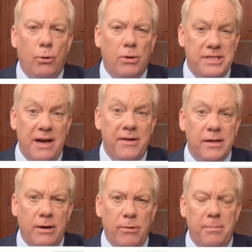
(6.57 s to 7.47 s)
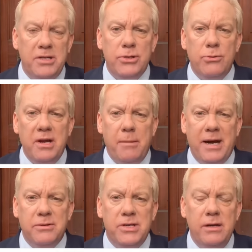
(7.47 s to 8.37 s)
Whatever can we be talking
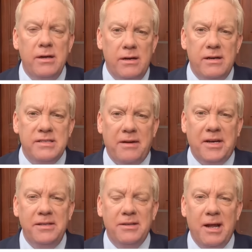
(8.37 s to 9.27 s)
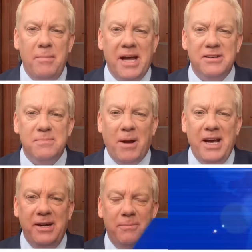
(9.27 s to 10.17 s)
about? As ever, let me
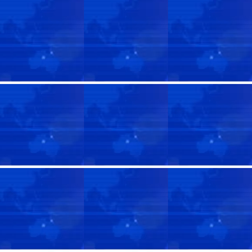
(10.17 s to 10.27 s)
explain.